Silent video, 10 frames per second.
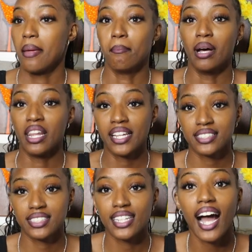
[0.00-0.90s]

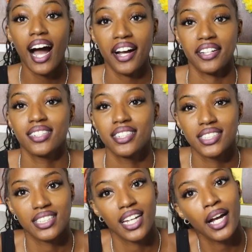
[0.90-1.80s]

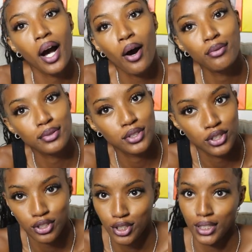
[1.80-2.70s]
Balenciagas and
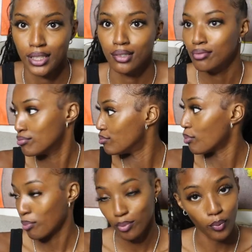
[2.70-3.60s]
Coach and
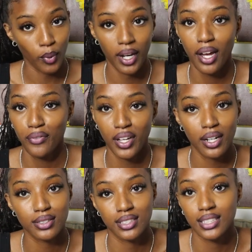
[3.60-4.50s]
whatever
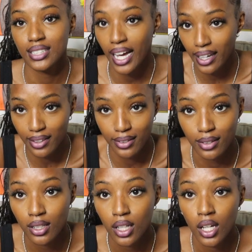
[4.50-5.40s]
else
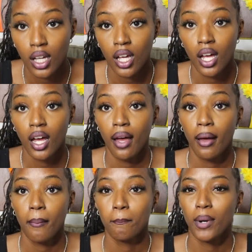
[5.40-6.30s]
designer,
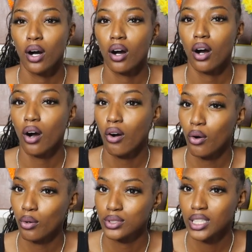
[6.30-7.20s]
but a
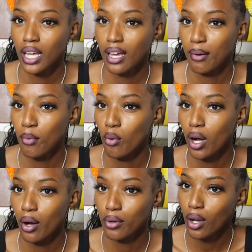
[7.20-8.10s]
whole time on
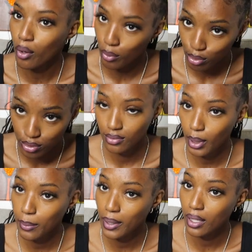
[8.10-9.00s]
all the hoes.
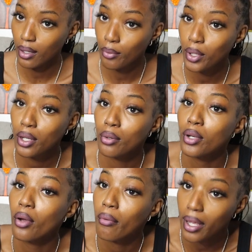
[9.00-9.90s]
Baby, what are you
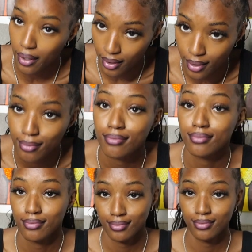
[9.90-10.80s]
doing?
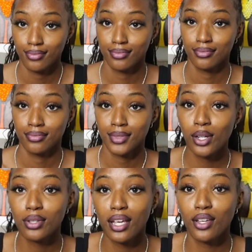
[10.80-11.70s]

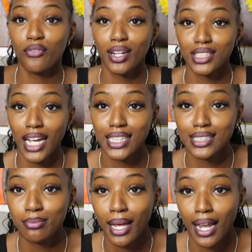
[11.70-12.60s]
You think you finna change
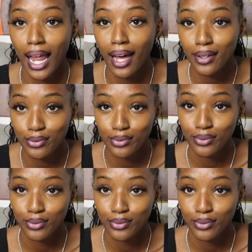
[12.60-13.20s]
this man's life?